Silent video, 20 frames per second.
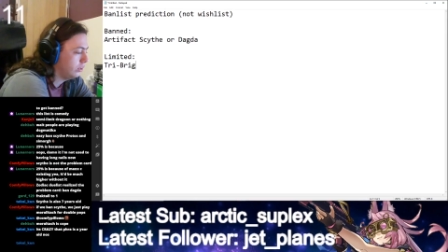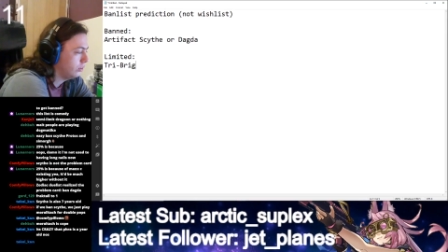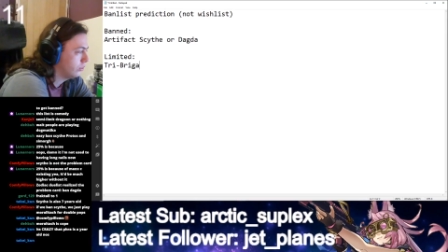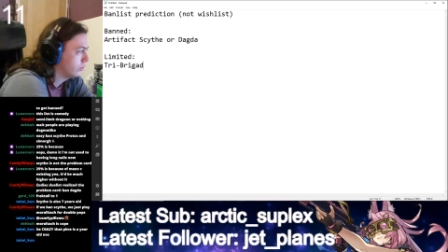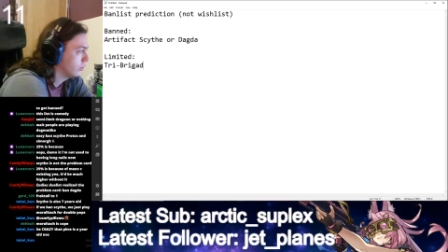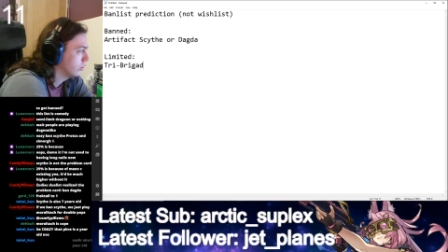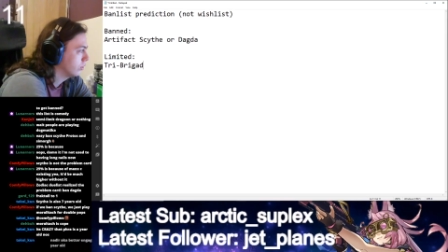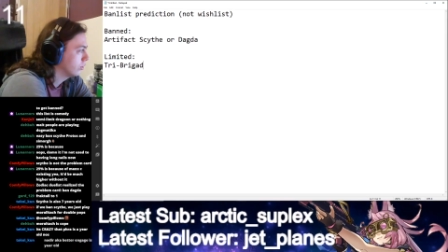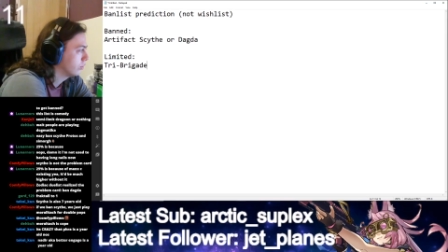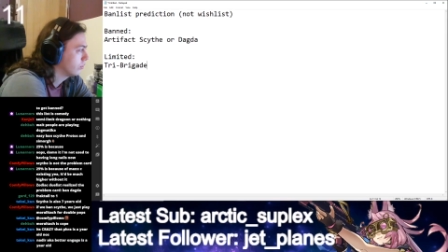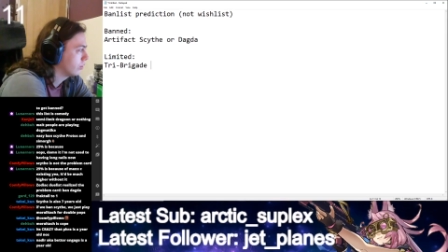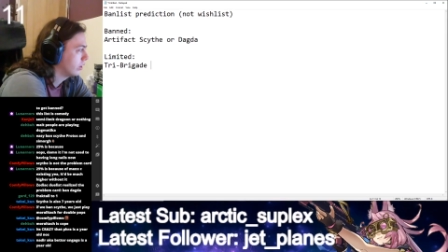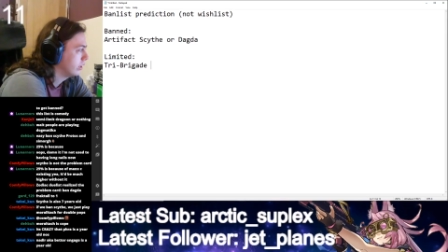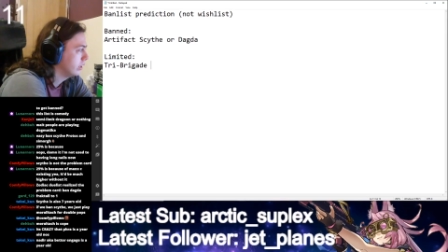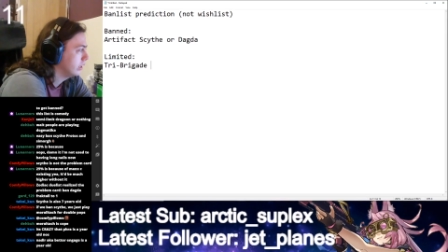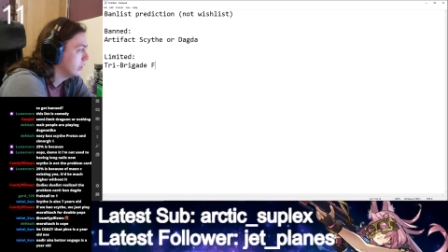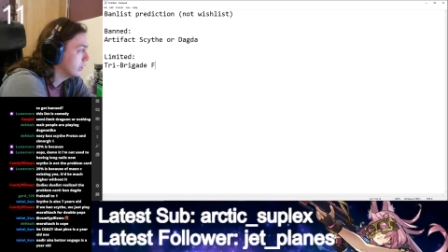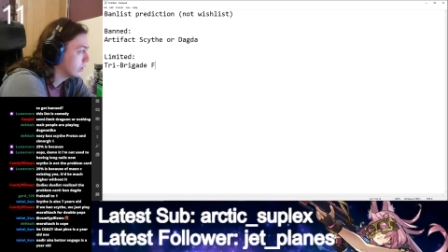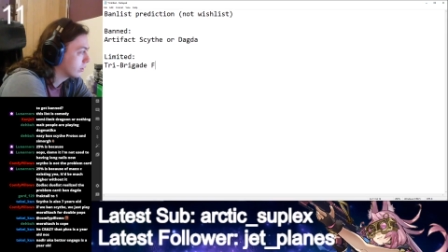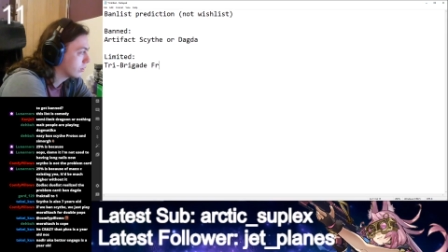sure the
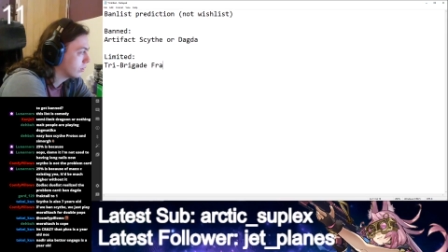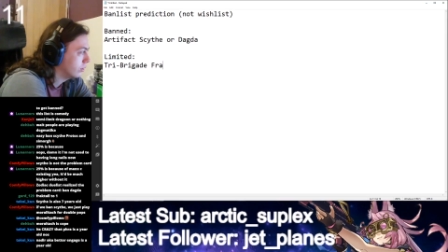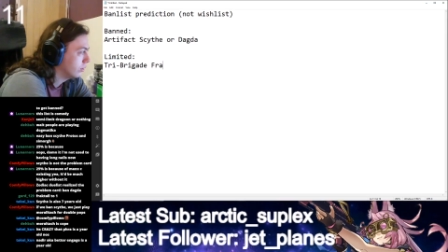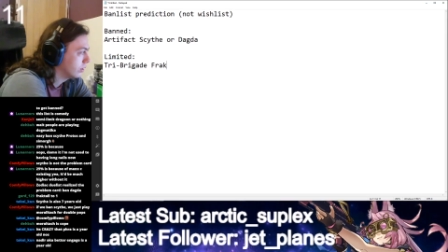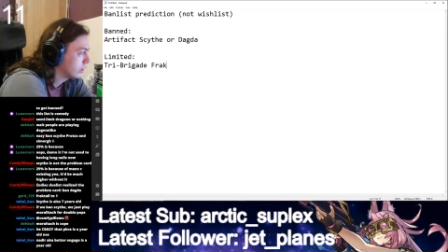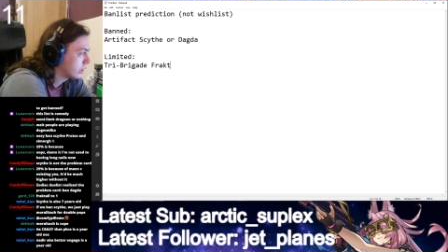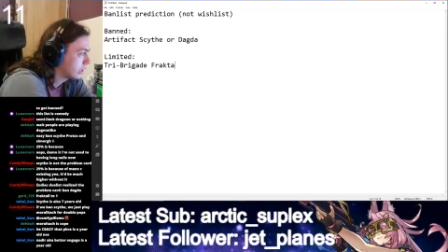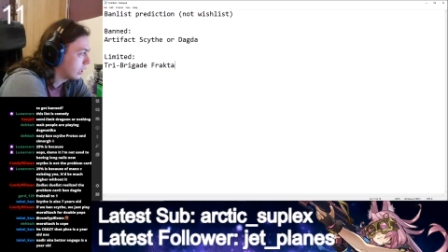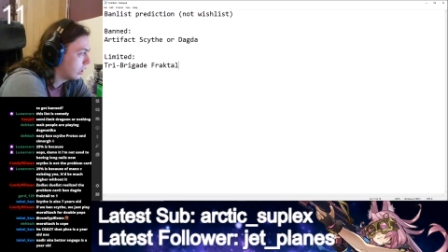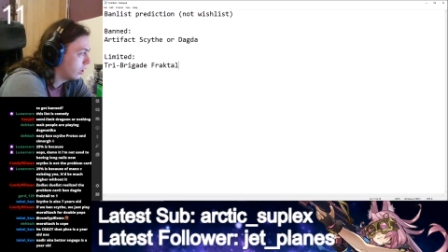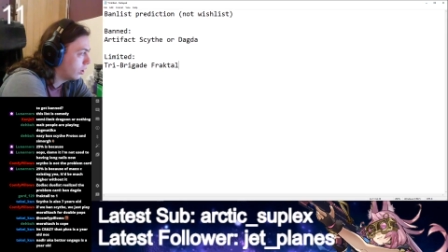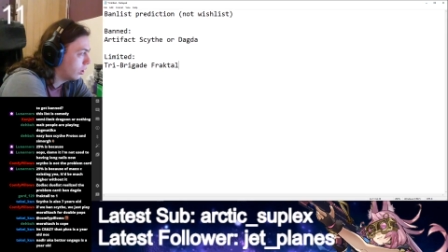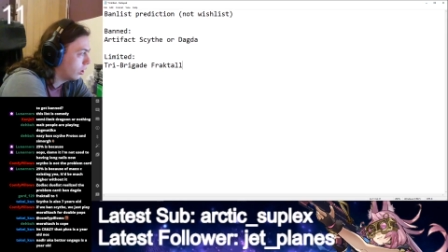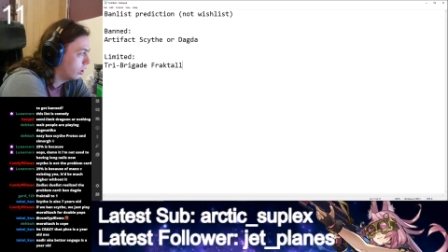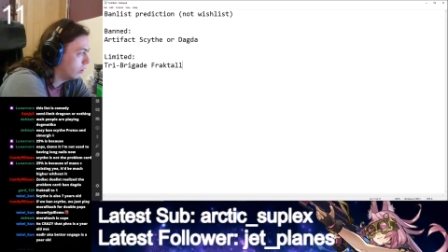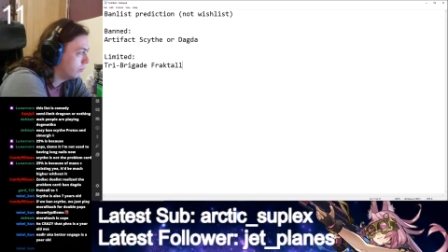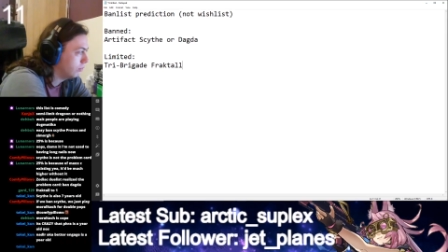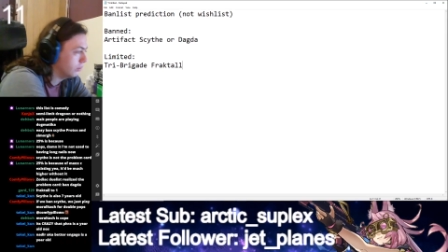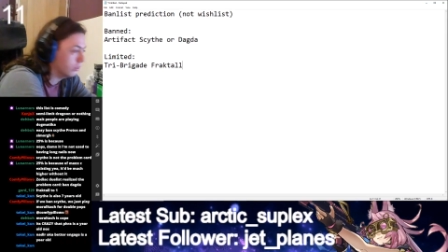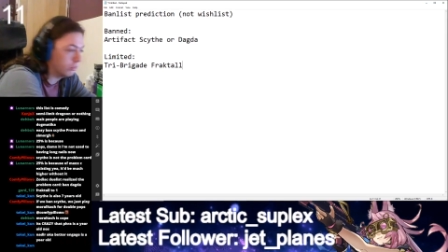tri-hit is going to start
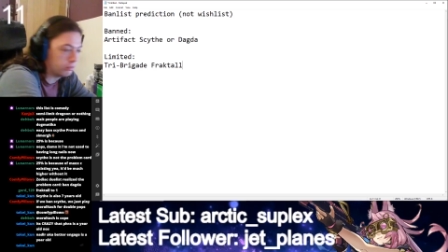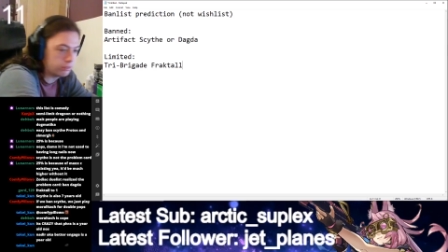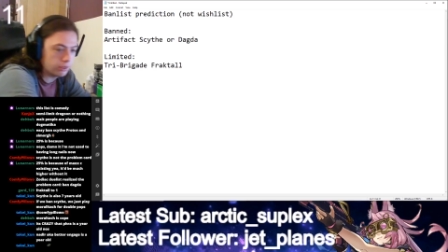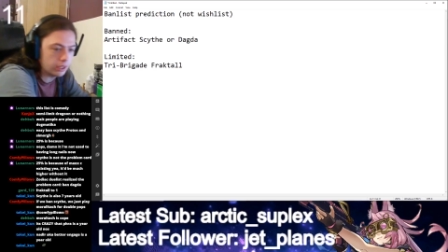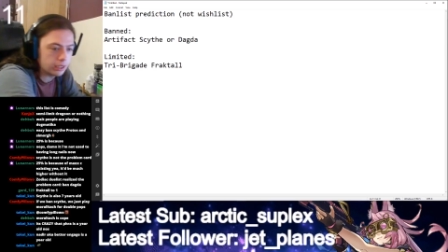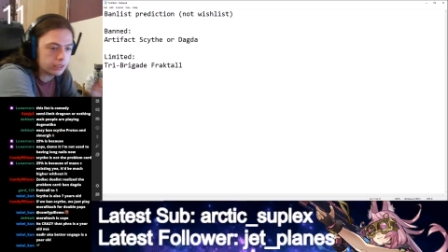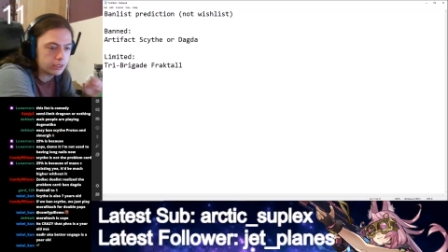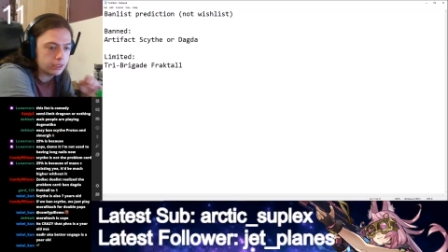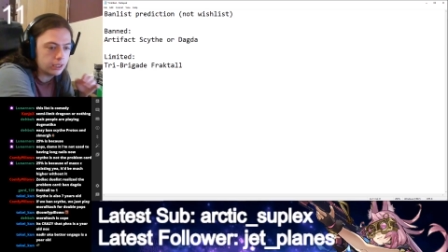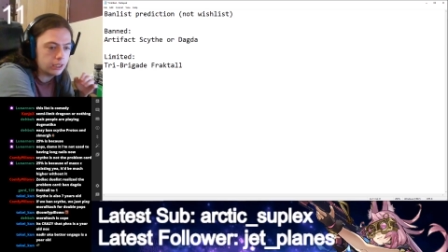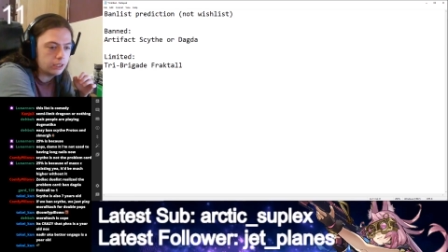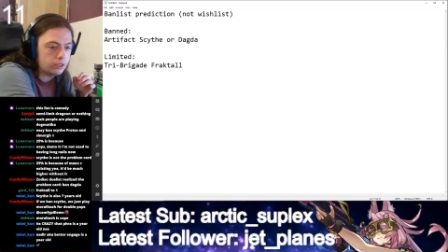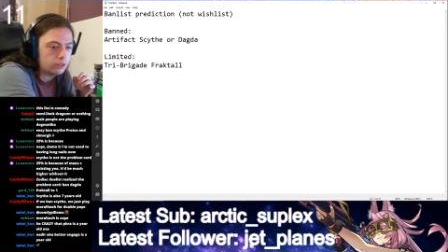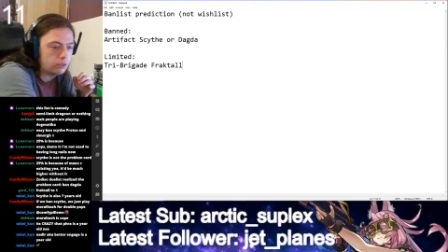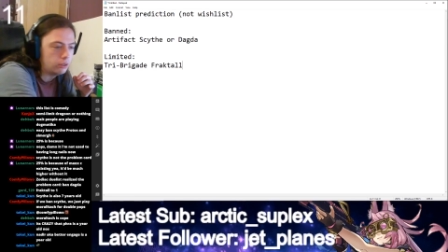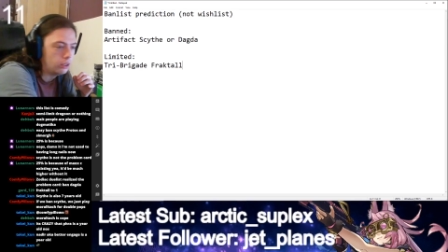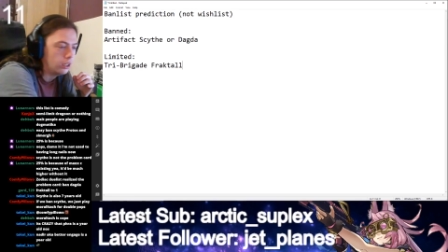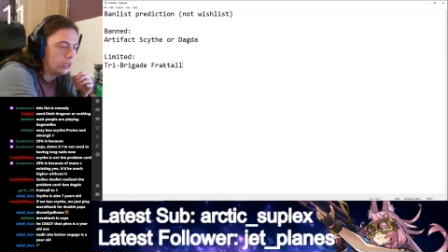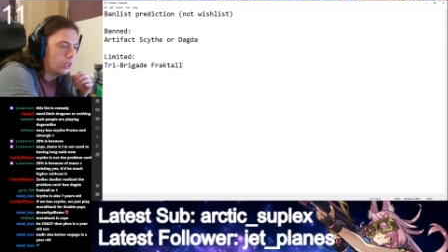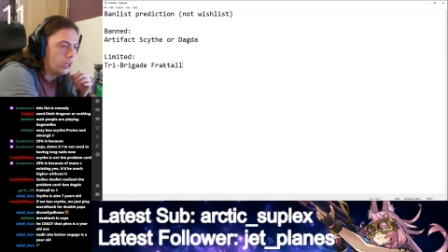off with Fractal,